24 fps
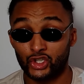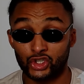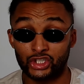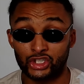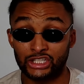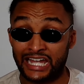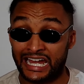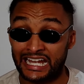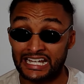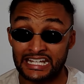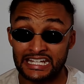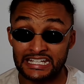
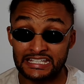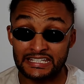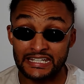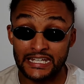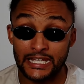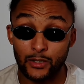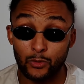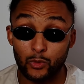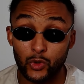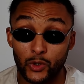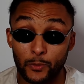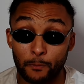Danny D
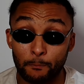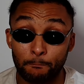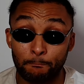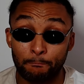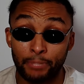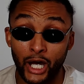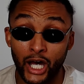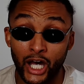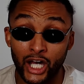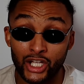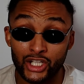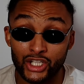would
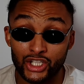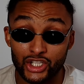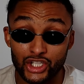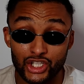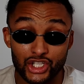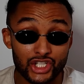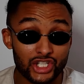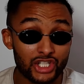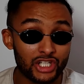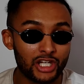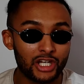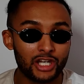
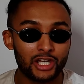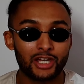punch